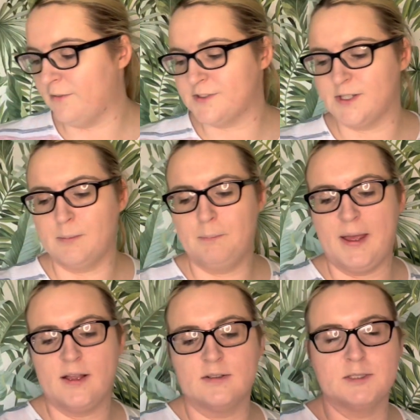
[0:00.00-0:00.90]
some
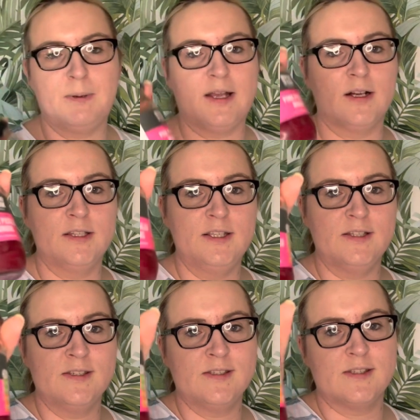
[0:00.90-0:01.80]
pickled pink
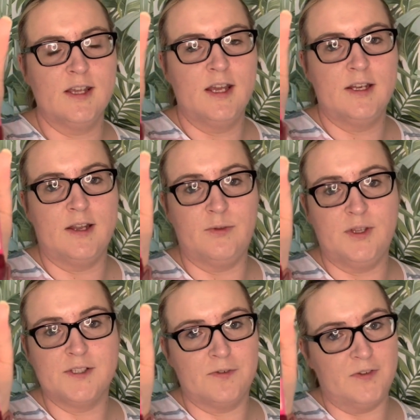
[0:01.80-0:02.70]
onions. Now
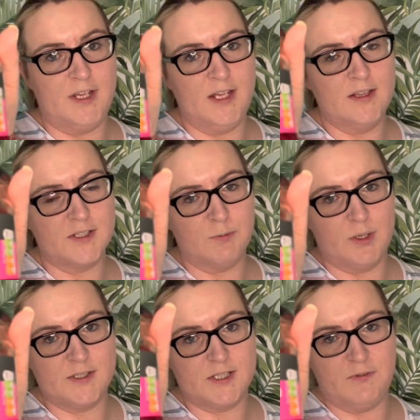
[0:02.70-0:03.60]
these are free. This
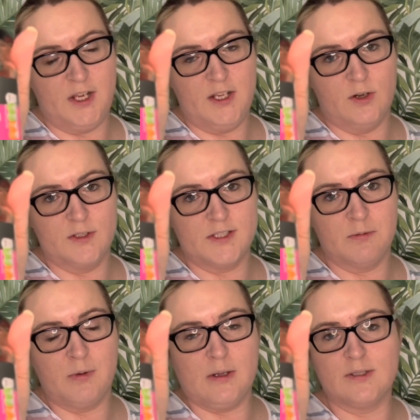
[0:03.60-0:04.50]
one's free on Slimming
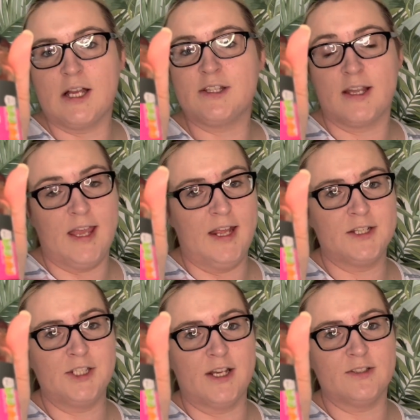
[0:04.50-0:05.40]
World. Again, I
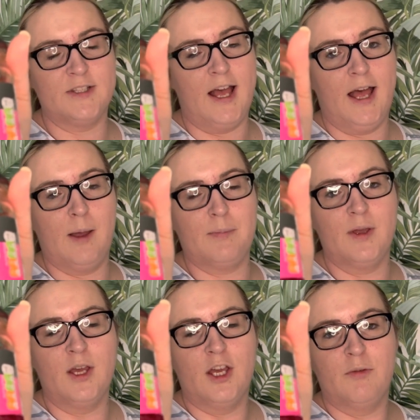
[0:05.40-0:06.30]
checked on the app
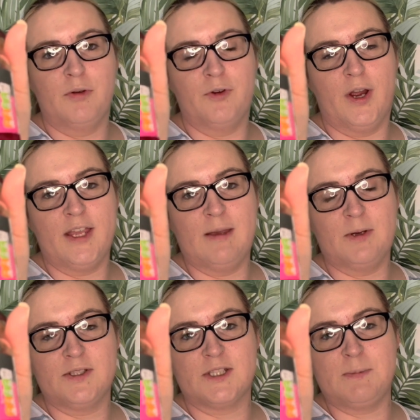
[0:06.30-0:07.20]
before I came
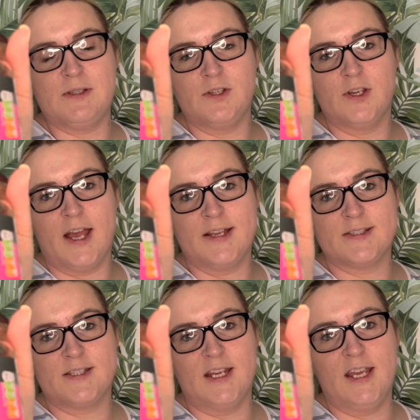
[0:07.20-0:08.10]
on to speak to you guys
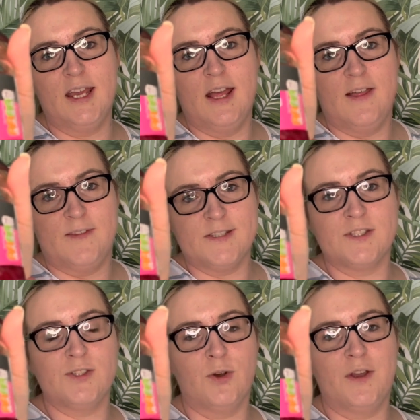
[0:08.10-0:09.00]
today. This
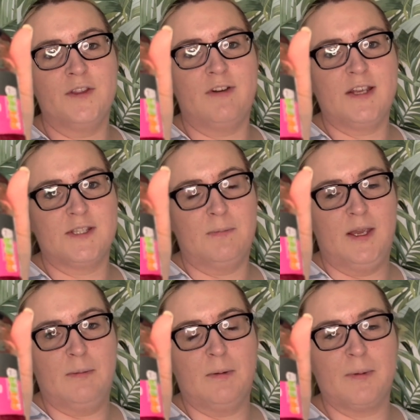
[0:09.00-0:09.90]
is not in the
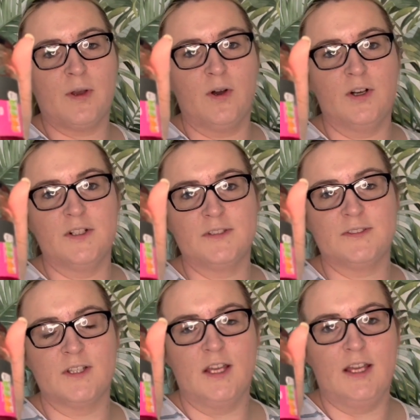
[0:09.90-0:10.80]
recipe, but
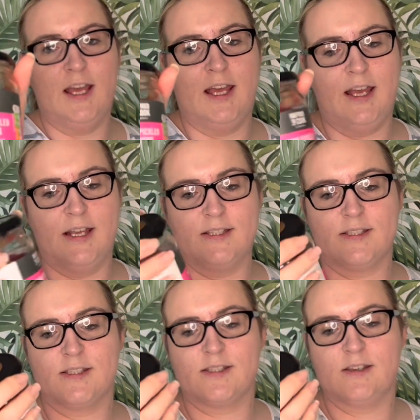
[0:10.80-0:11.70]
because it
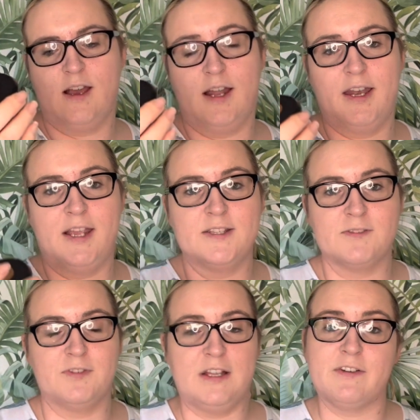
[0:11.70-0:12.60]
is a nice
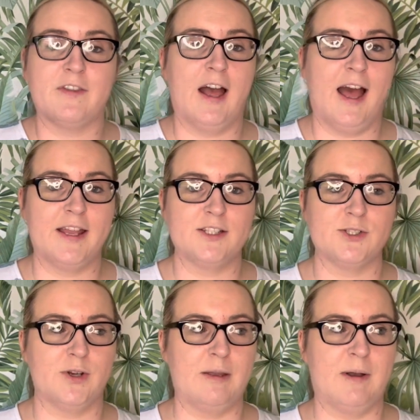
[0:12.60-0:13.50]
flavour that I
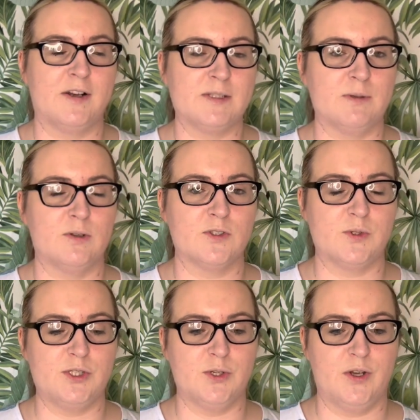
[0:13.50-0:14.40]
enjoy and my husband also
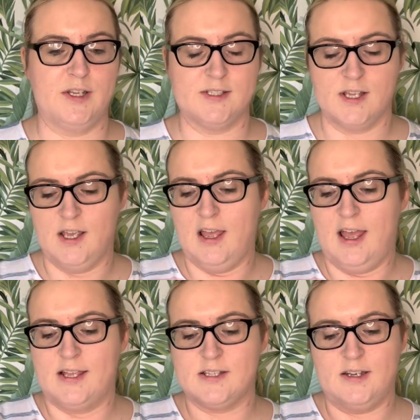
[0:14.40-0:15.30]
enjoys,
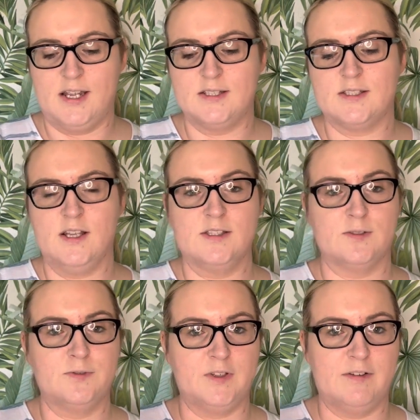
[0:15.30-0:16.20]
It's a nice subtle
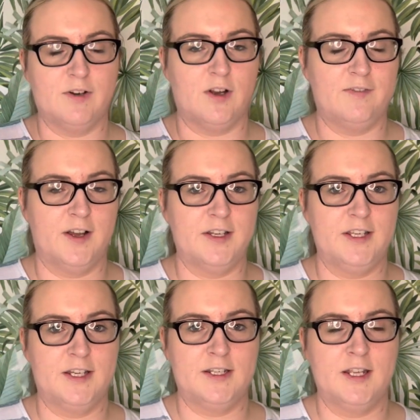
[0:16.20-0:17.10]
flavour of
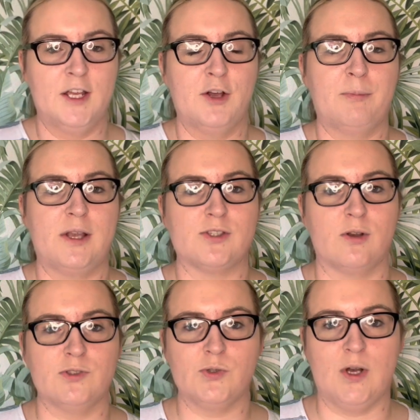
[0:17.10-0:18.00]
onion, but it's
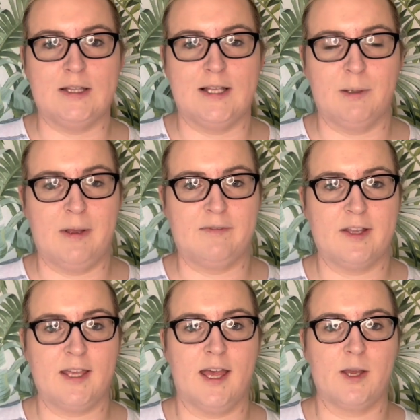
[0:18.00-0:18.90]
also got a little bit of a
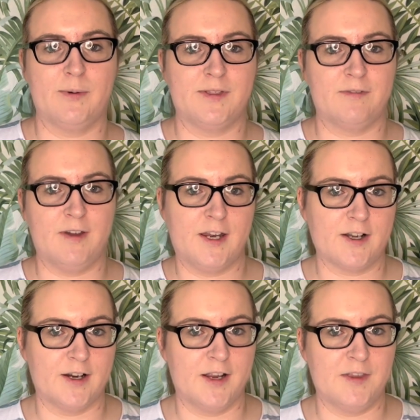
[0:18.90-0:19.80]
kick with the
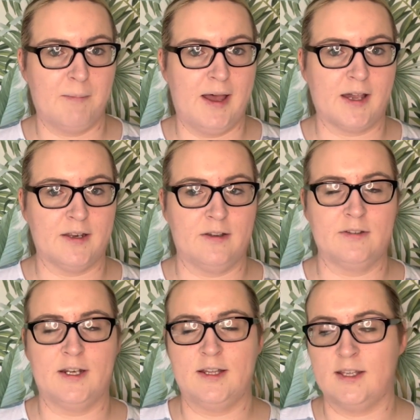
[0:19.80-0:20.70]
vinegar in the background,
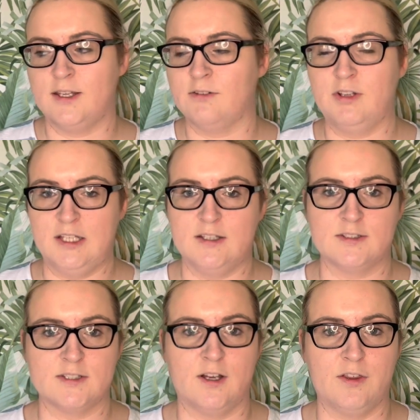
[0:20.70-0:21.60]
and I think it really does
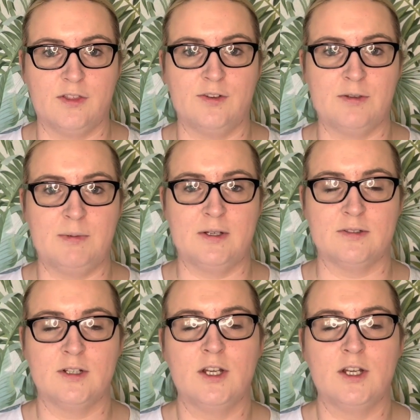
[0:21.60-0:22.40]
cut through the meal